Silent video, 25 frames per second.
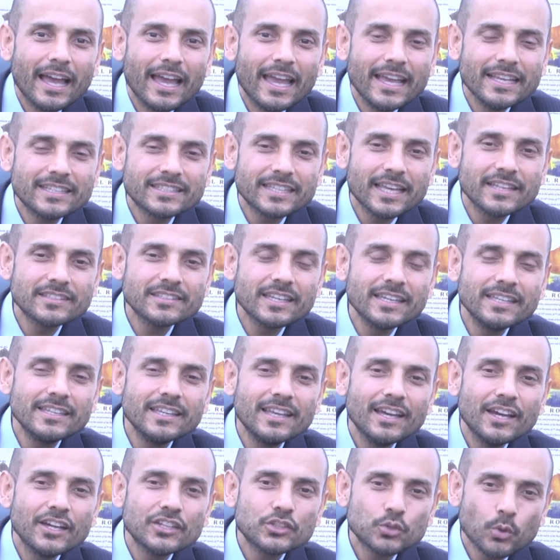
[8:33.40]
He says,
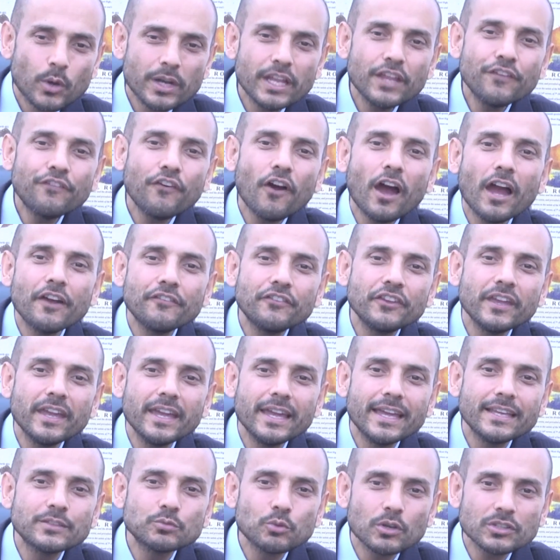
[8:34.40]
in 25
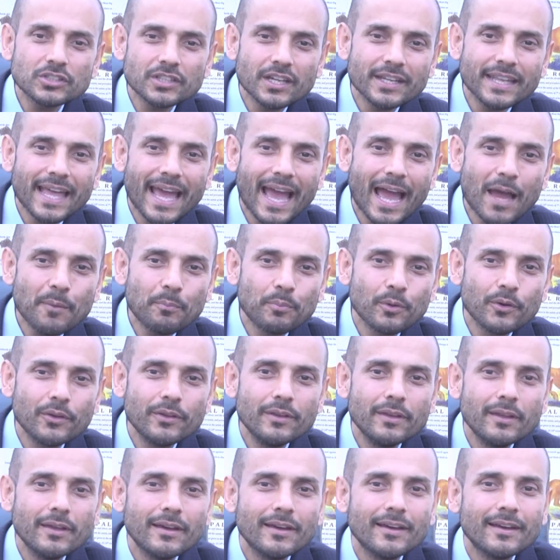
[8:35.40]
years, what's going to
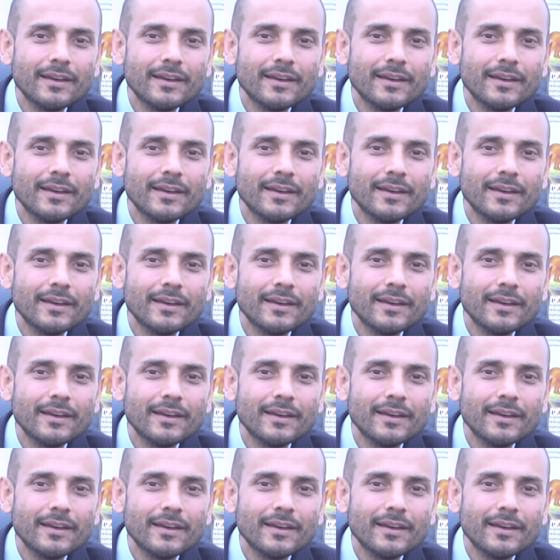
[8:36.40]
happen?